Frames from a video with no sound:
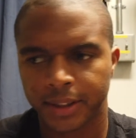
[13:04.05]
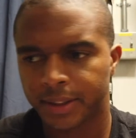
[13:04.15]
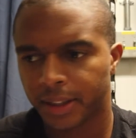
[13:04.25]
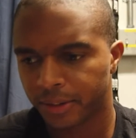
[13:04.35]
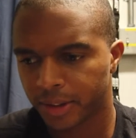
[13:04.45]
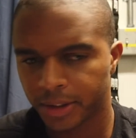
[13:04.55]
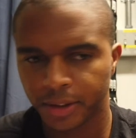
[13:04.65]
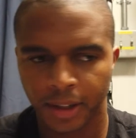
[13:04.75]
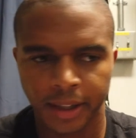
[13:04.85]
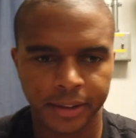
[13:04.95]
It sounds good,
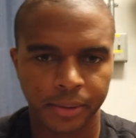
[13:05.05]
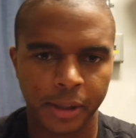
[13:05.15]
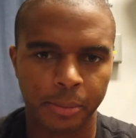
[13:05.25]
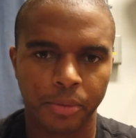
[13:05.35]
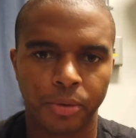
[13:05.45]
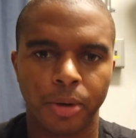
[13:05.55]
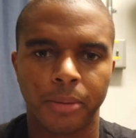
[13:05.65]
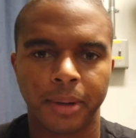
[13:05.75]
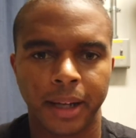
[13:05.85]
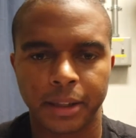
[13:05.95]
or I like the way it
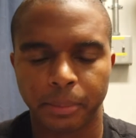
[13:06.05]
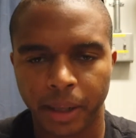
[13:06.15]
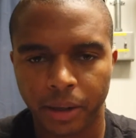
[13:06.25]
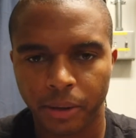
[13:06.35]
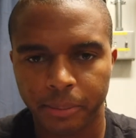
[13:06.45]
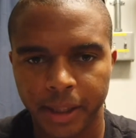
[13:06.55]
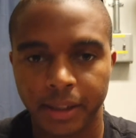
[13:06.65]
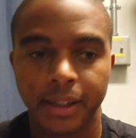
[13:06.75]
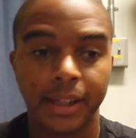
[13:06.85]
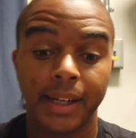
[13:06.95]
performs, I like the power it
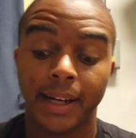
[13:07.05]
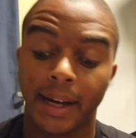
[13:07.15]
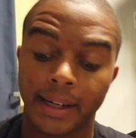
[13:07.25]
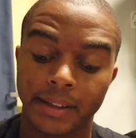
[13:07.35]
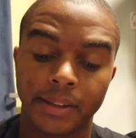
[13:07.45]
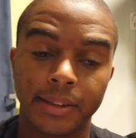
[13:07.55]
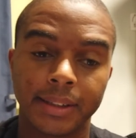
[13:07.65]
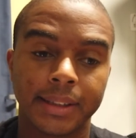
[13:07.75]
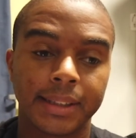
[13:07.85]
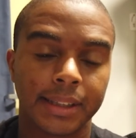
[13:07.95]
made. I can
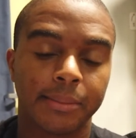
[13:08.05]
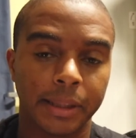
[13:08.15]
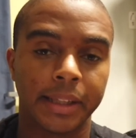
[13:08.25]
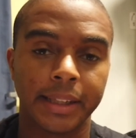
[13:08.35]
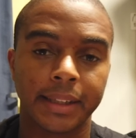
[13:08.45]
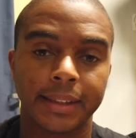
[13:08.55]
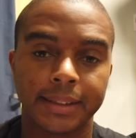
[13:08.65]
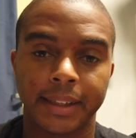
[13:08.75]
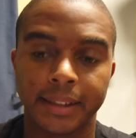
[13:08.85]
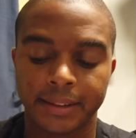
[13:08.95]
literally send them a link and
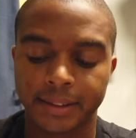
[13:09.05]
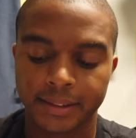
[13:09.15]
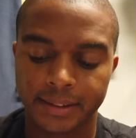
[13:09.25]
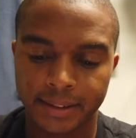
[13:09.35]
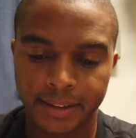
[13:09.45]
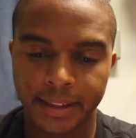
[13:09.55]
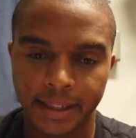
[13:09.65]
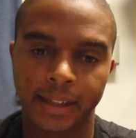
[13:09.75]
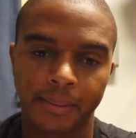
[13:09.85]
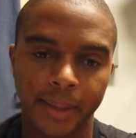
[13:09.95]
say, this is the
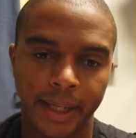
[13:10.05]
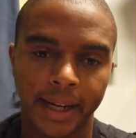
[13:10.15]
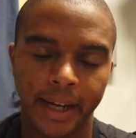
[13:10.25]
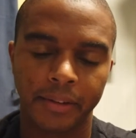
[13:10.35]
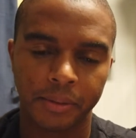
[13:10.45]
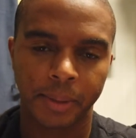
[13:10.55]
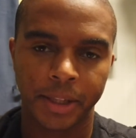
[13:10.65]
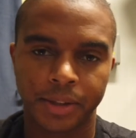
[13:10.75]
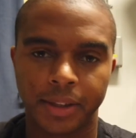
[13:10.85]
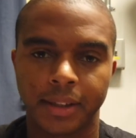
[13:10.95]
cam that I have in my
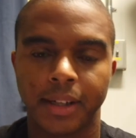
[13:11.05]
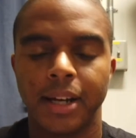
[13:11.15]
truck.